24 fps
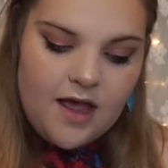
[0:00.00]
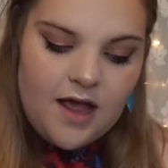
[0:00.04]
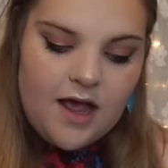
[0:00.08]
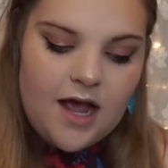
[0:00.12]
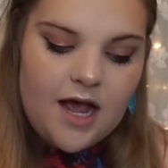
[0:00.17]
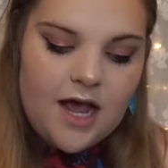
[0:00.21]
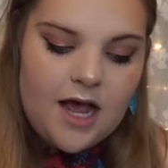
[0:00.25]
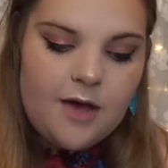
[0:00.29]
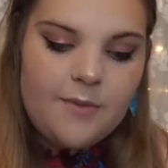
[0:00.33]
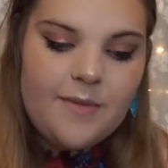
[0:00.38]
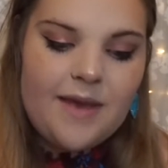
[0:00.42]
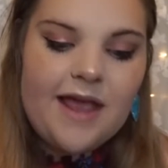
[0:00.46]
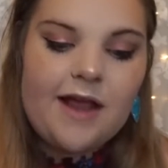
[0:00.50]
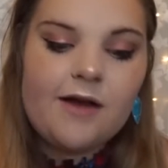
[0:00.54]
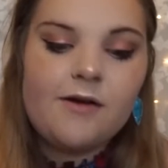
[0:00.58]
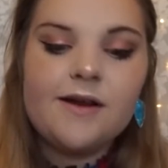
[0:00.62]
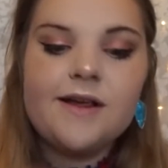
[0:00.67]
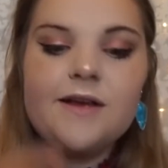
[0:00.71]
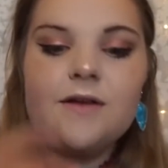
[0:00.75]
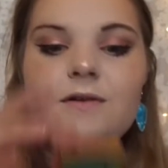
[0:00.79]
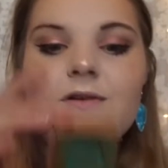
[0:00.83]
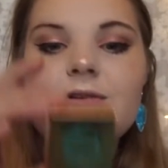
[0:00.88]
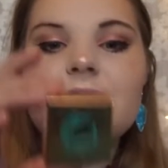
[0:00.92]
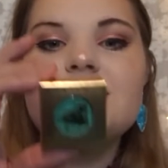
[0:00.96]

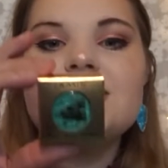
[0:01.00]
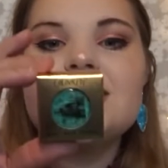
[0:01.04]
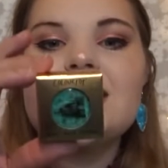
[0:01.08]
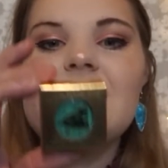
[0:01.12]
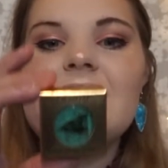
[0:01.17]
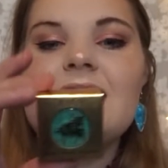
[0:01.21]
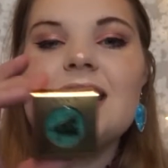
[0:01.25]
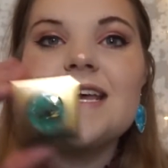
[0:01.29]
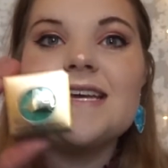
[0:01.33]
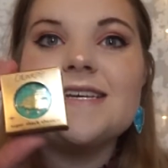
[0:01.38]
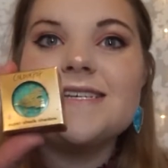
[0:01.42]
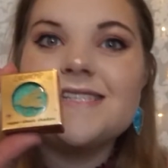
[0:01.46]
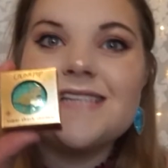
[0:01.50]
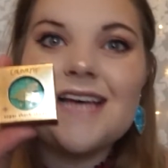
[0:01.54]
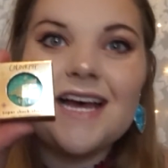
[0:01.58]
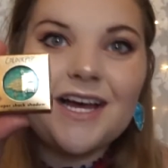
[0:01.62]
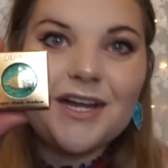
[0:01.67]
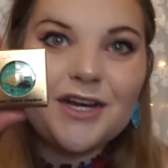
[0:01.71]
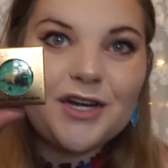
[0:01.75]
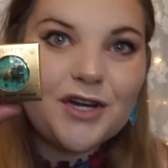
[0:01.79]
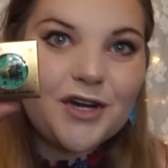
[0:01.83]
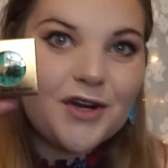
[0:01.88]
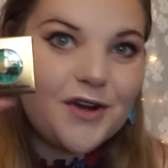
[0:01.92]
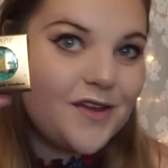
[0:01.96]
Ariel's is
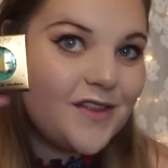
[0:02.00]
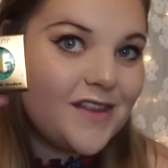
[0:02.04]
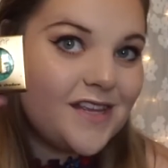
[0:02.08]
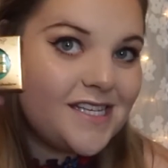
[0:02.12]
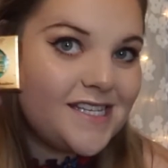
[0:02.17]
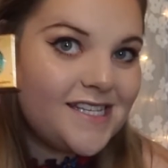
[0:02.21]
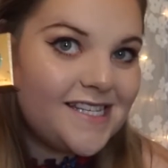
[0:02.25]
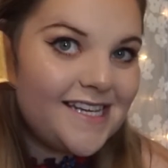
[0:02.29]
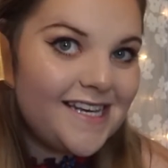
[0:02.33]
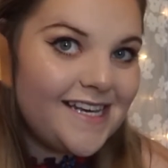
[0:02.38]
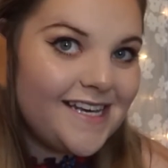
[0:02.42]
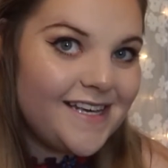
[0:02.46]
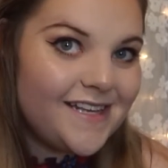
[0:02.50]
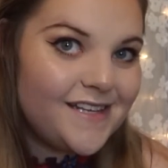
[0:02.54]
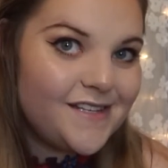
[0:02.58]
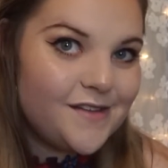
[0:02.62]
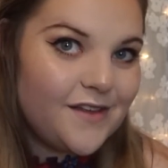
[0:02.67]
Under the Sea,